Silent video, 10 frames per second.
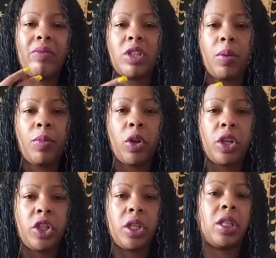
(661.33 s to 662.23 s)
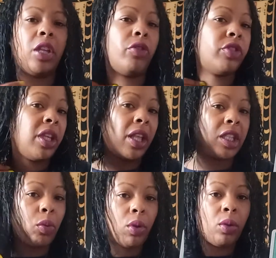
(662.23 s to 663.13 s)
have certain blockages and you've seen that
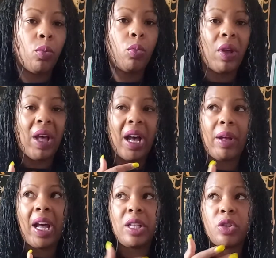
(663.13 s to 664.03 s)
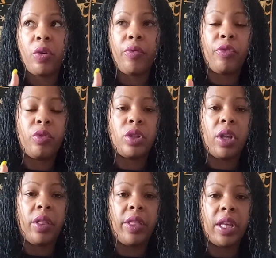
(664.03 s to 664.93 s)
someone has gone through
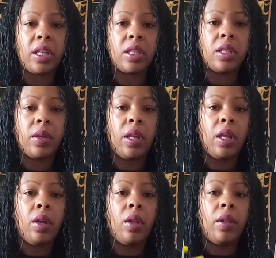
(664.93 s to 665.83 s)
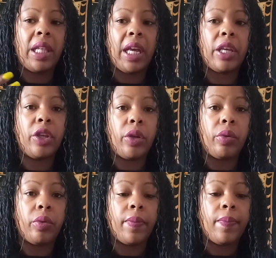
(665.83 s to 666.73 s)
certain things like
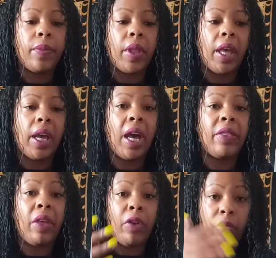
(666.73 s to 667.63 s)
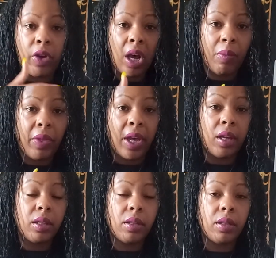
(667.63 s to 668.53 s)
you and they've overcome that.
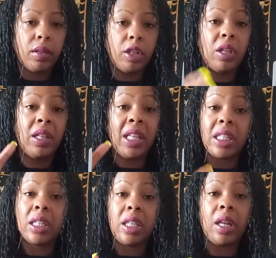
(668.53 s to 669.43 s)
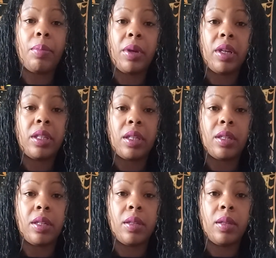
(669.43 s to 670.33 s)
Listen to that person,